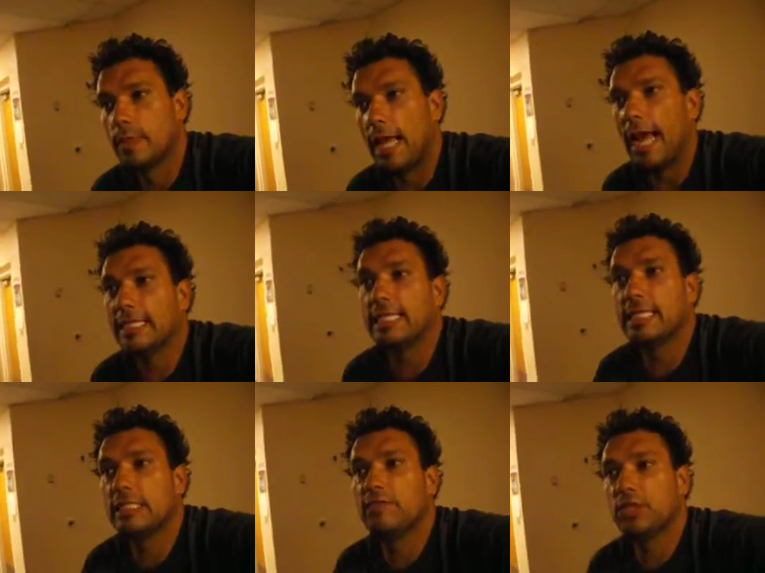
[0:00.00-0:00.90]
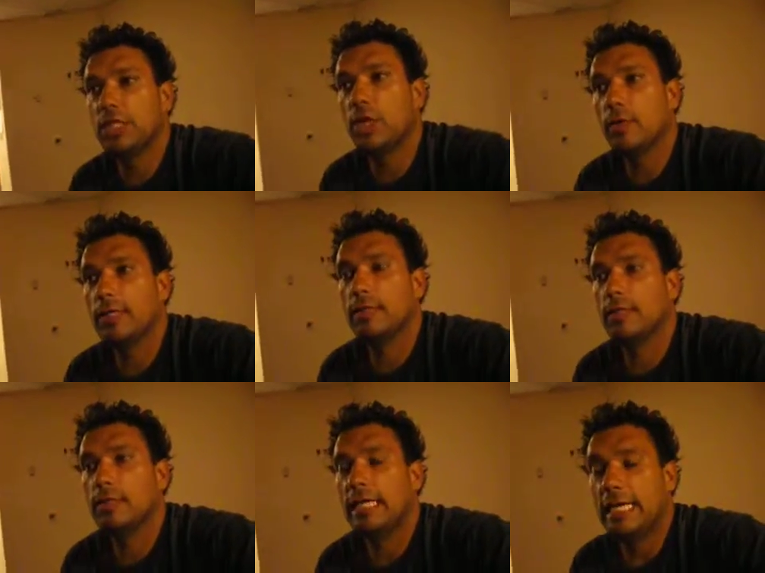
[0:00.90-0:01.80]
acting as if he
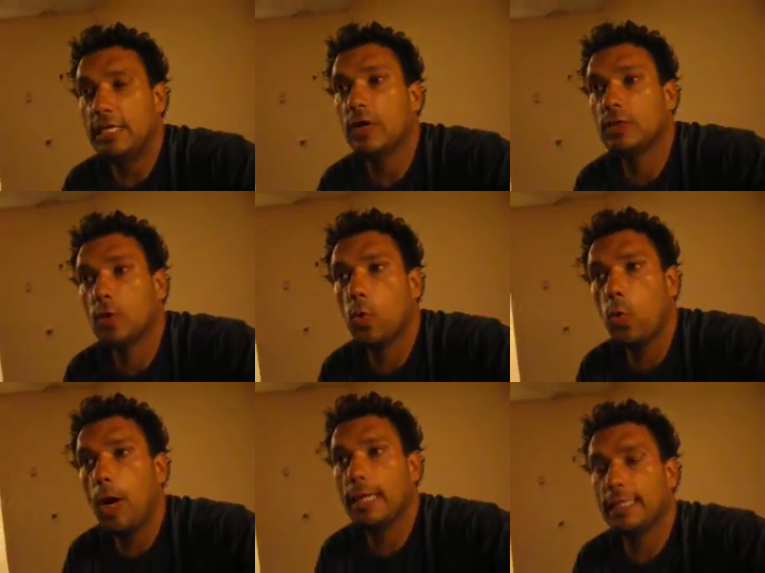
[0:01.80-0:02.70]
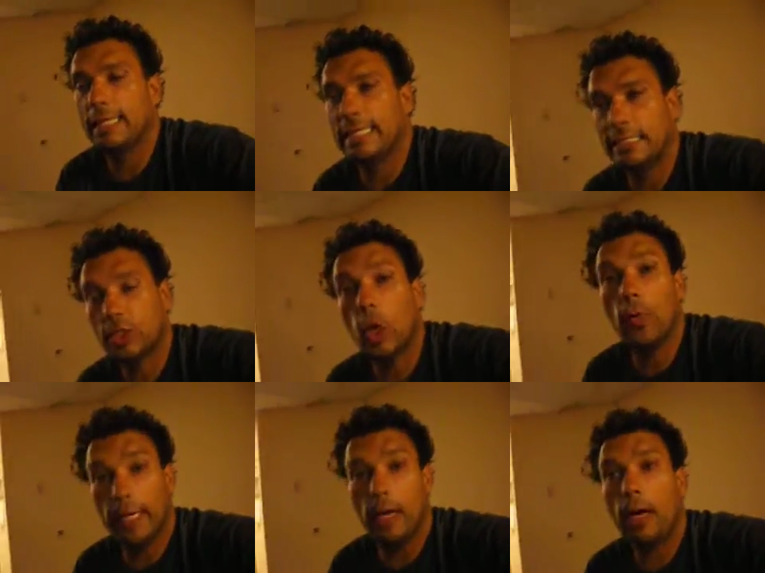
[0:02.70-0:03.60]
knows what is
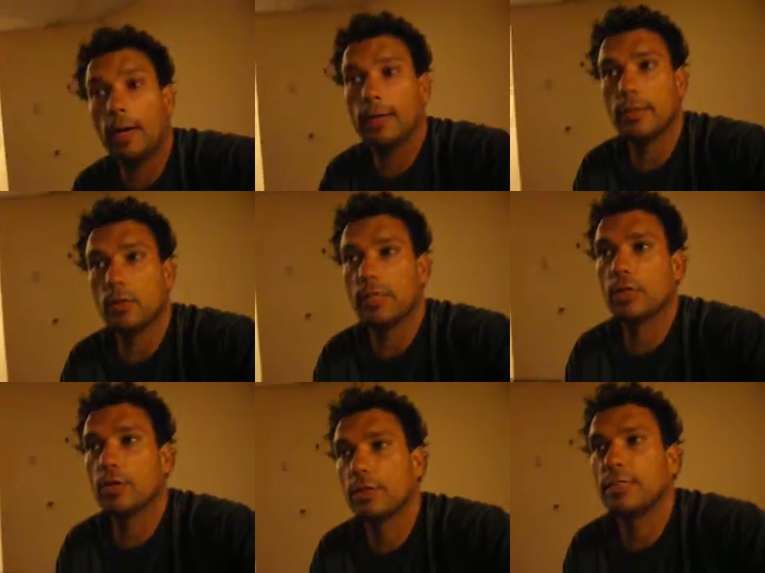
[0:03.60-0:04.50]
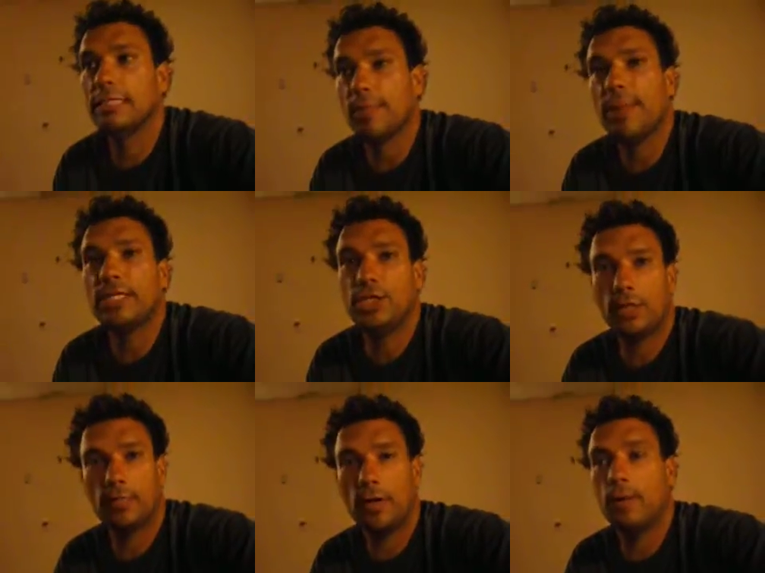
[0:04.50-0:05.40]
going on with her
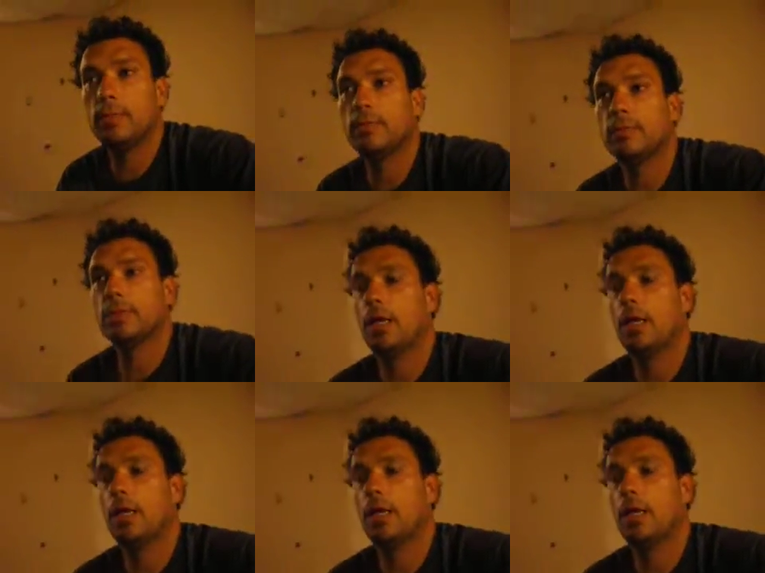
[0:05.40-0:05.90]
dementia problems,